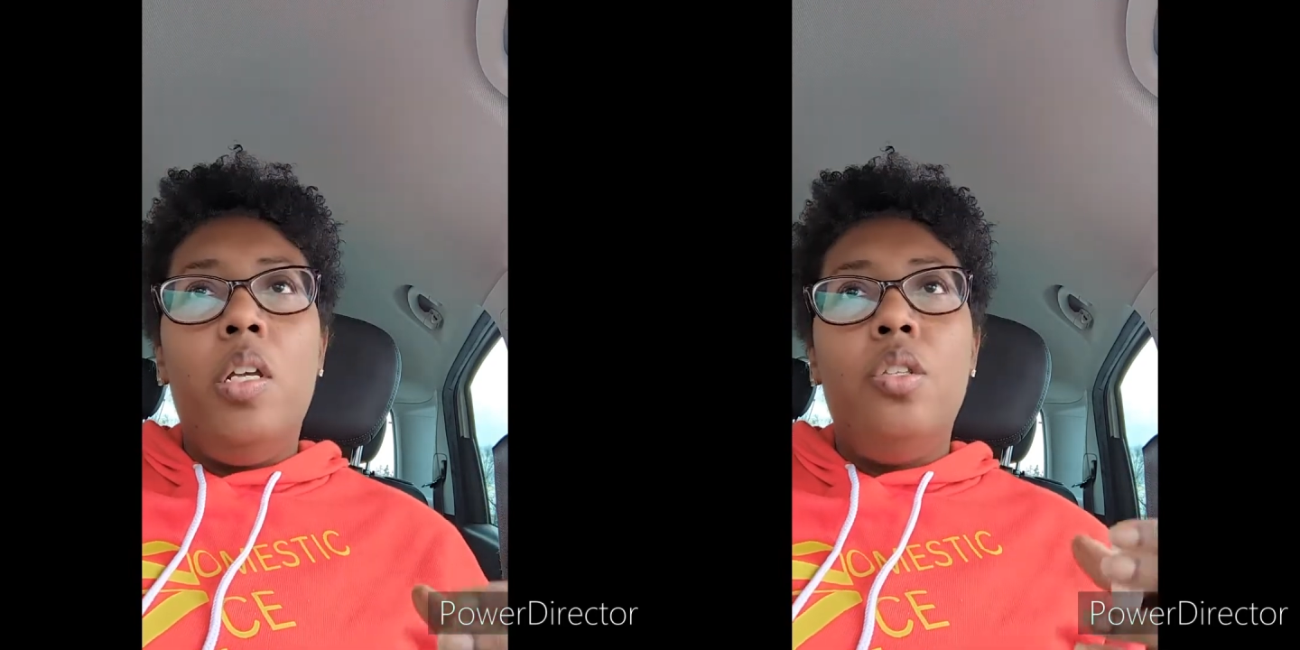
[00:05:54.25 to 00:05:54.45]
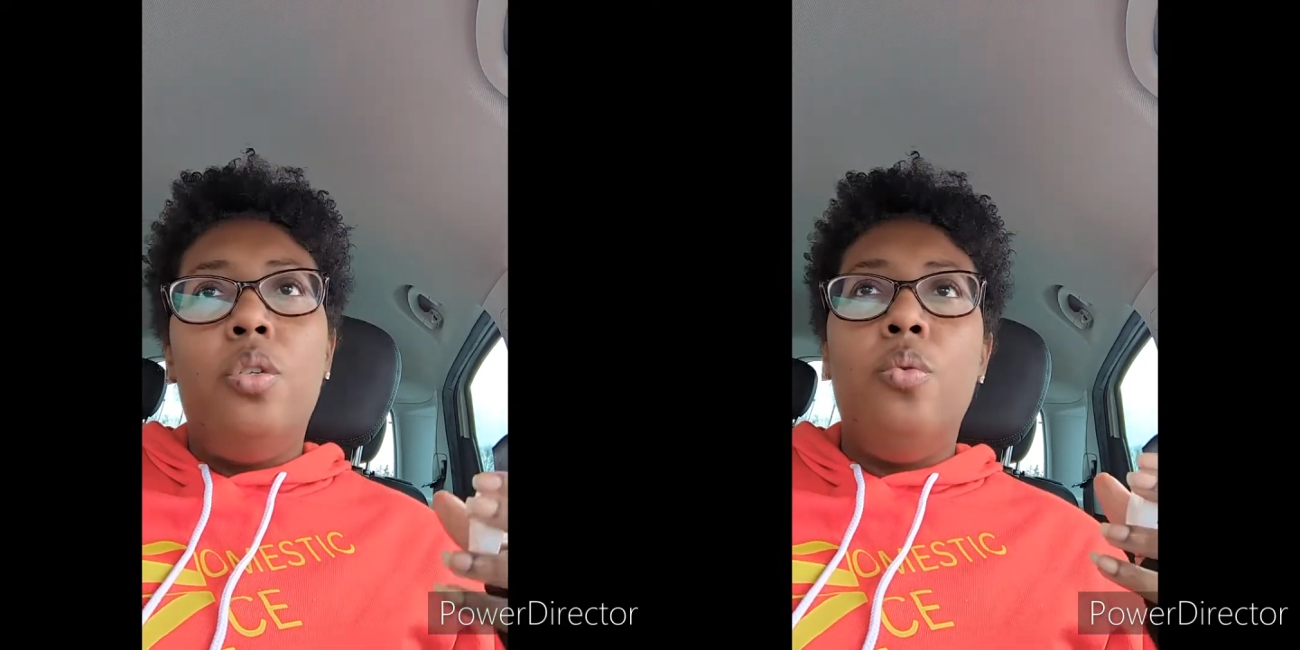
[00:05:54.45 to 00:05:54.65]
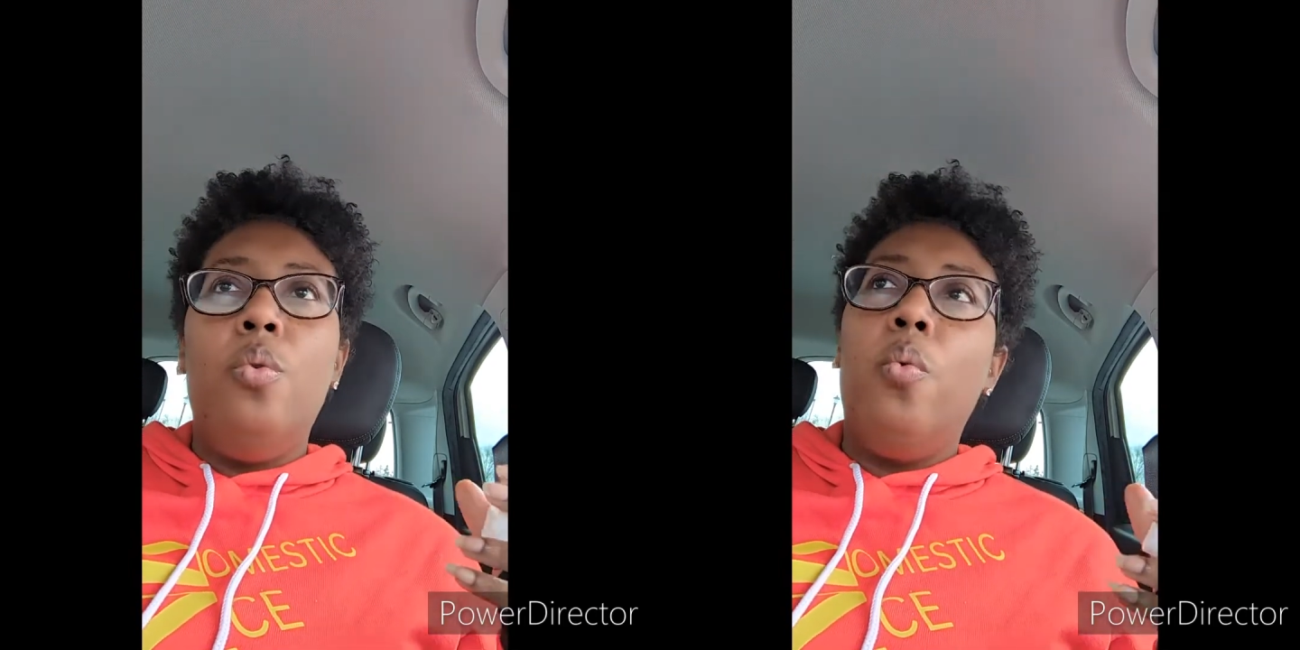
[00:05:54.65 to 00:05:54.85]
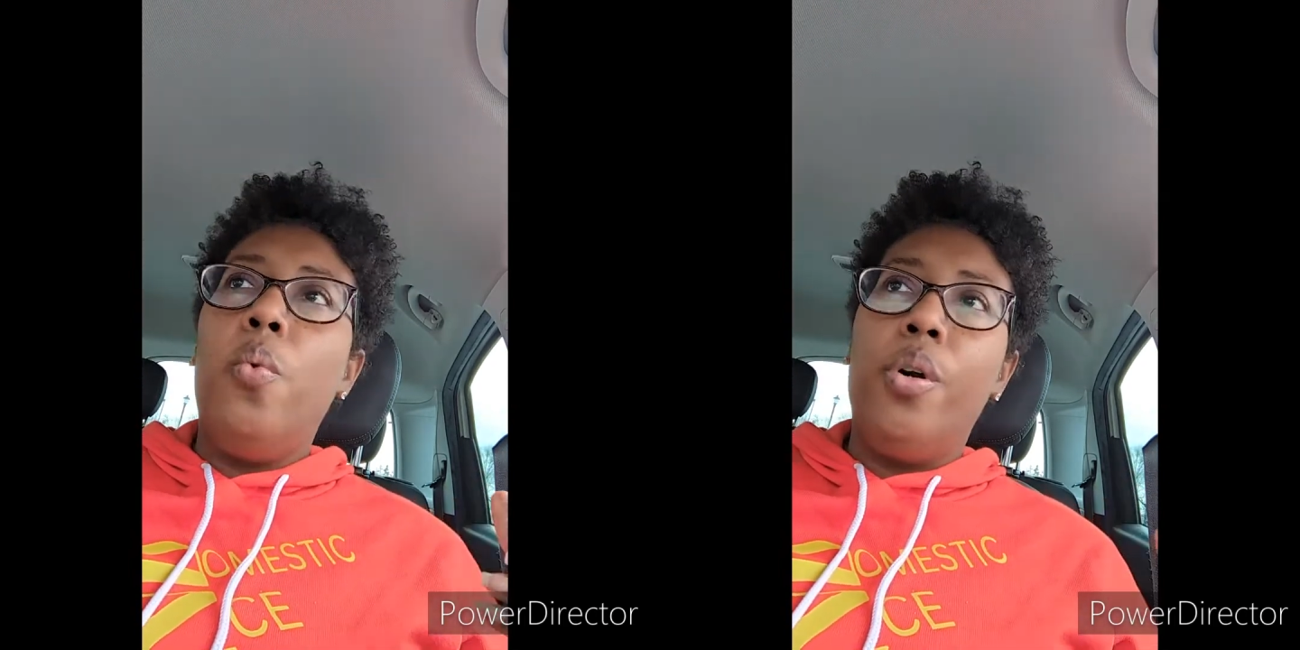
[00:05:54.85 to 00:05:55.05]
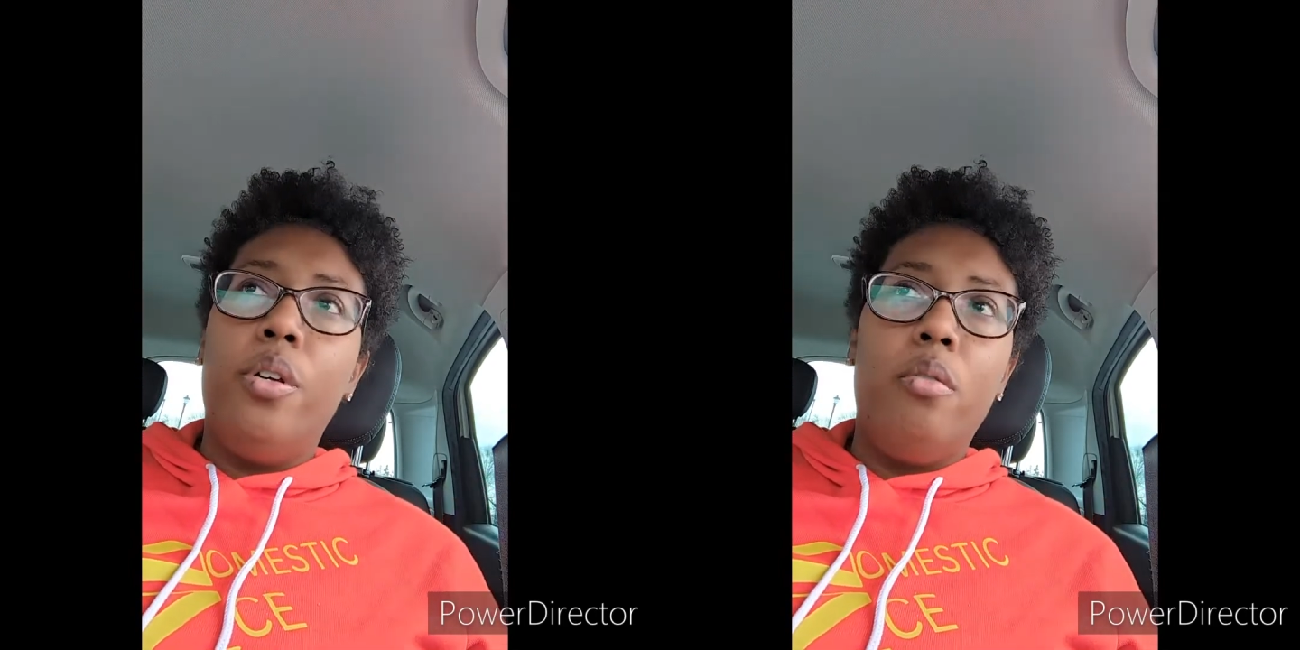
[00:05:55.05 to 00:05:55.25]
into a
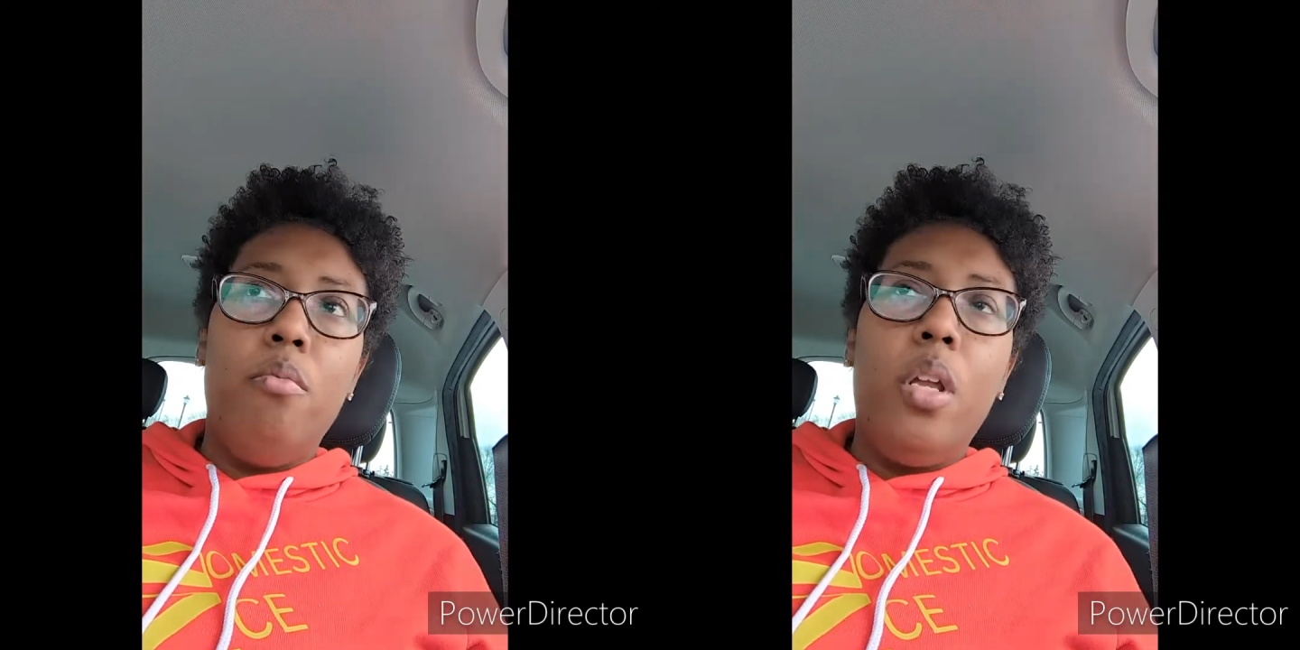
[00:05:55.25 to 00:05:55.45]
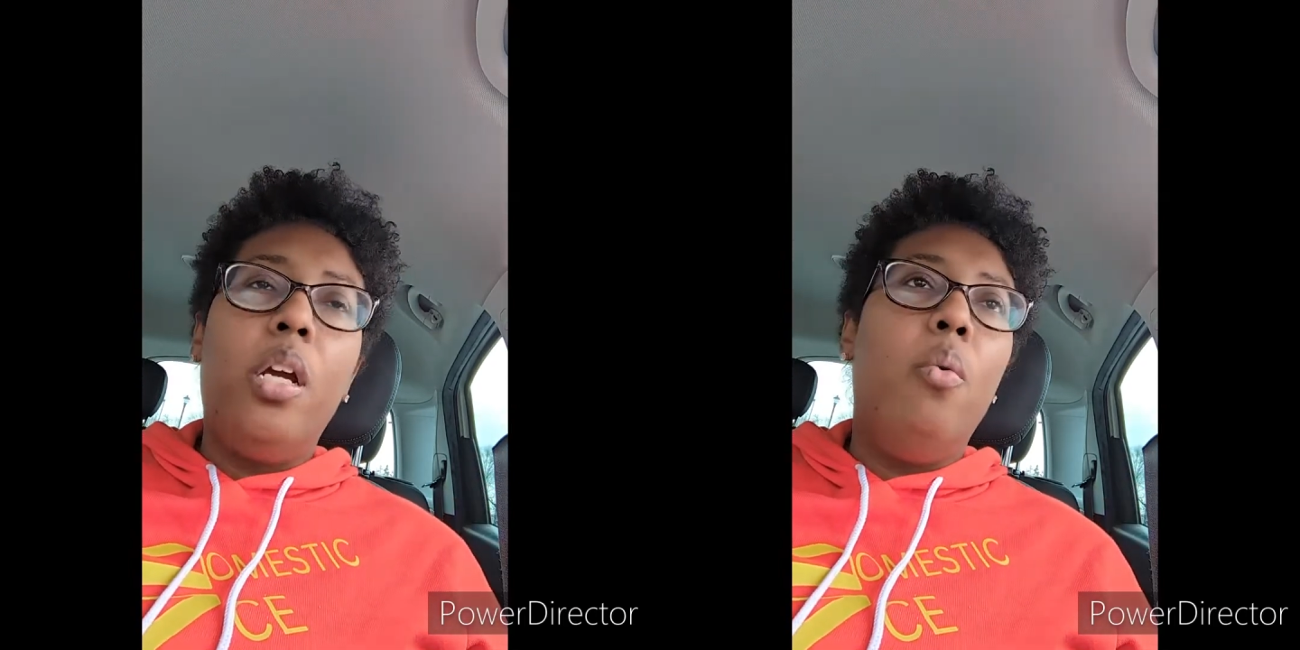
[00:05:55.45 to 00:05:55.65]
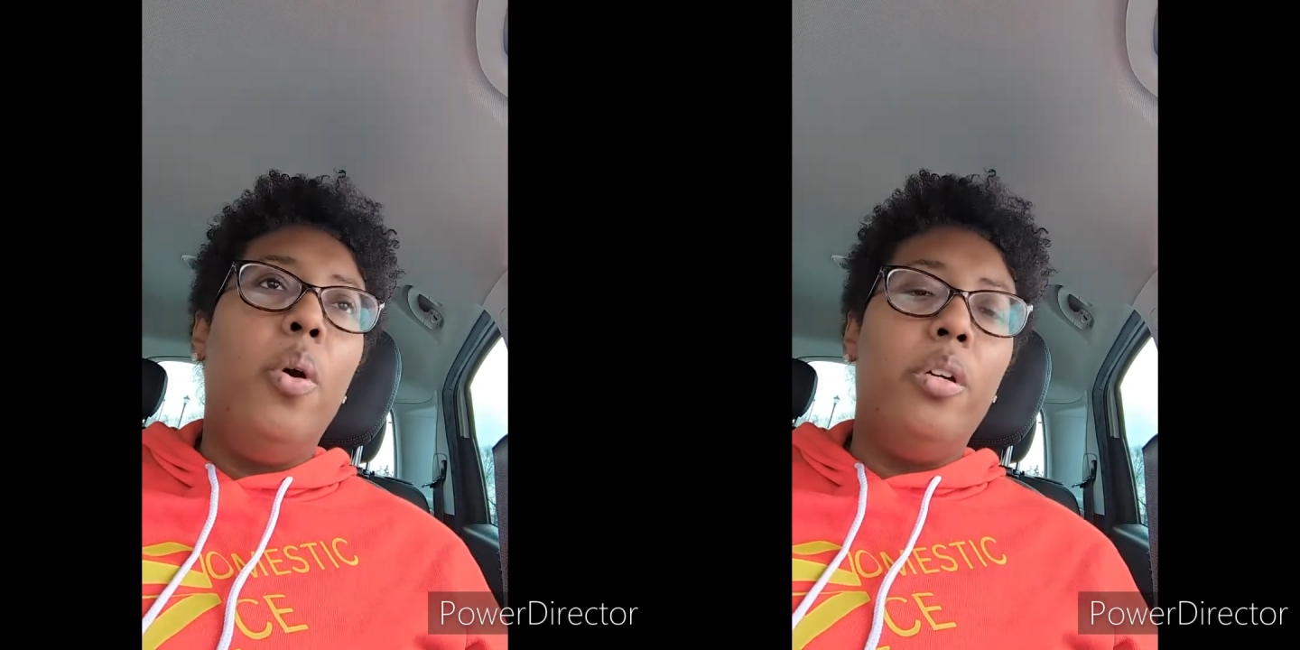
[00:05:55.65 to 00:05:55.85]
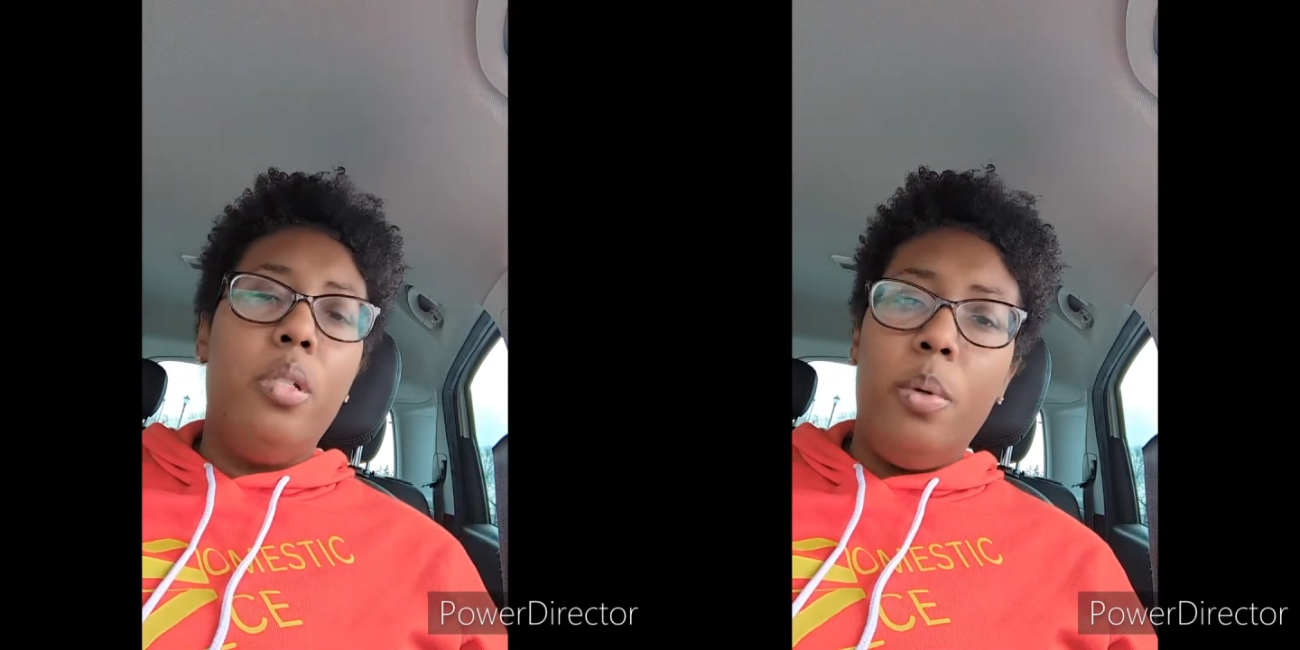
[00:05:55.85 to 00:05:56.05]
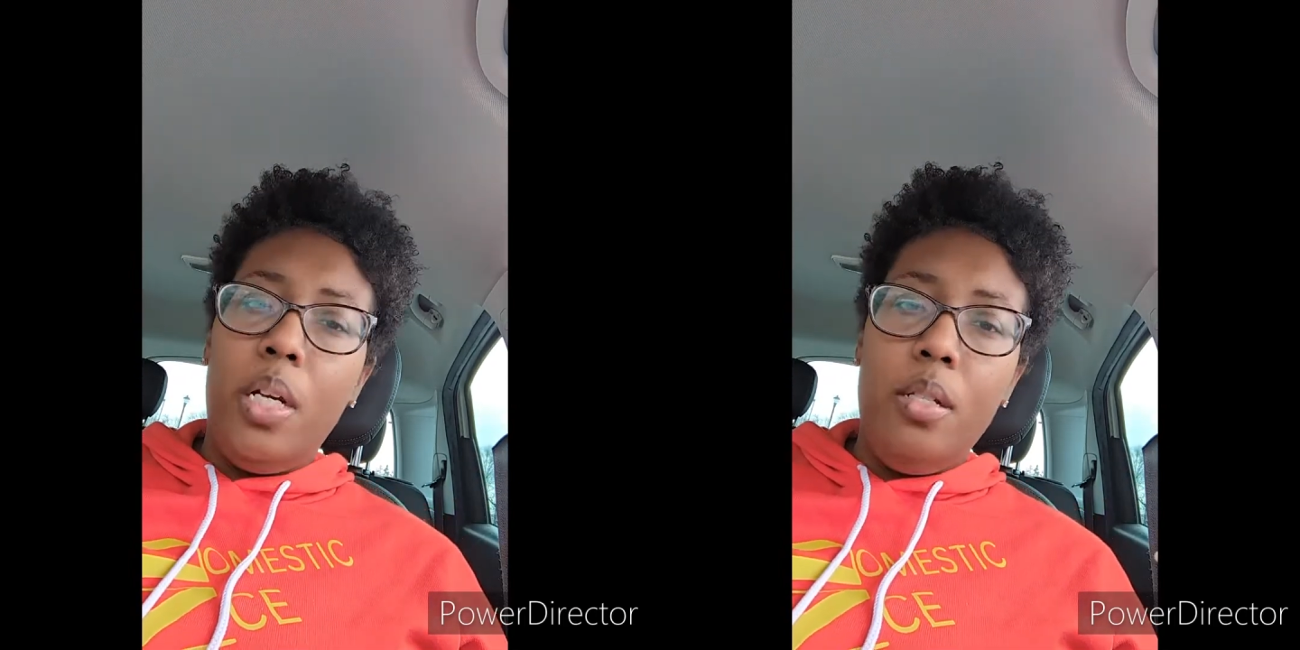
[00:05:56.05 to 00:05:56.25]

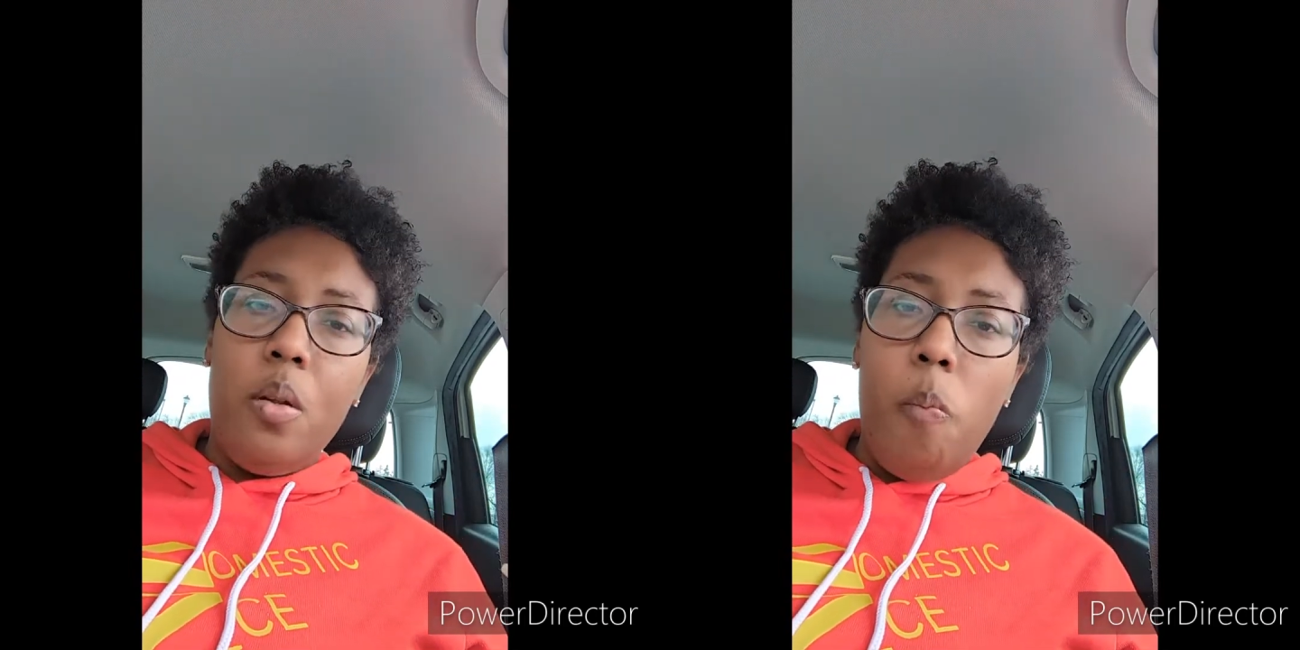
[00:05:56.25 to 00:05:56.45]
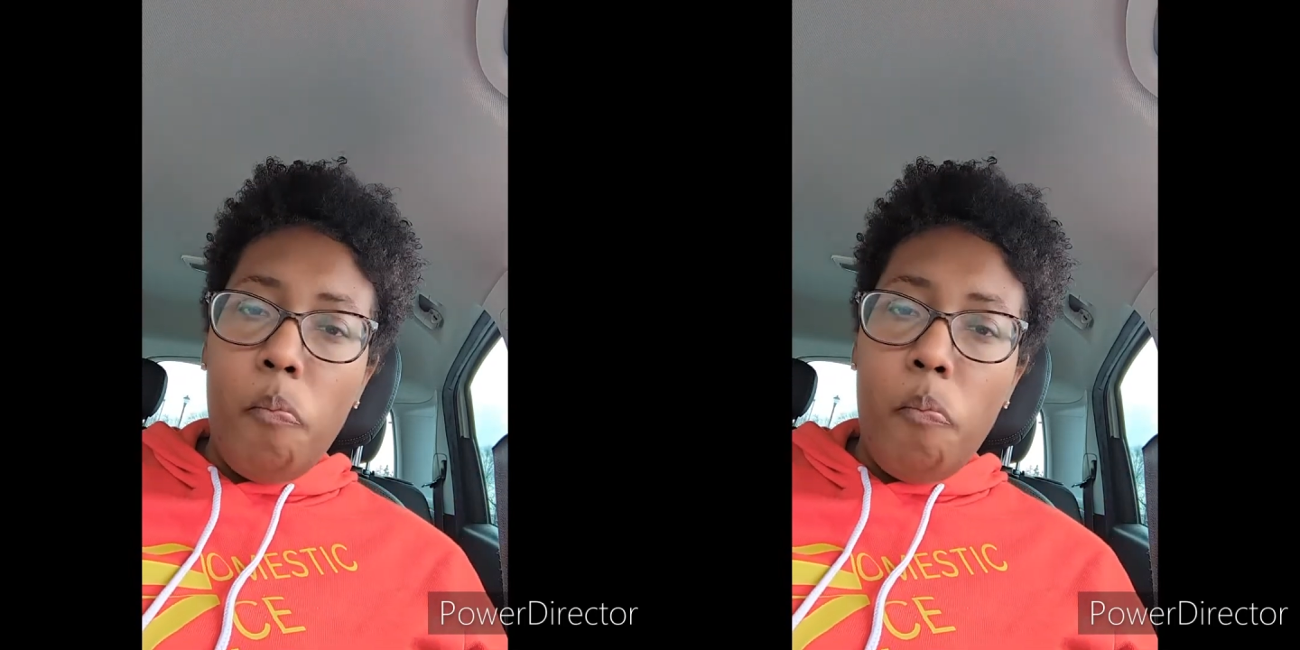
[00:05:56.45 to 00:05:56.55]
workspace.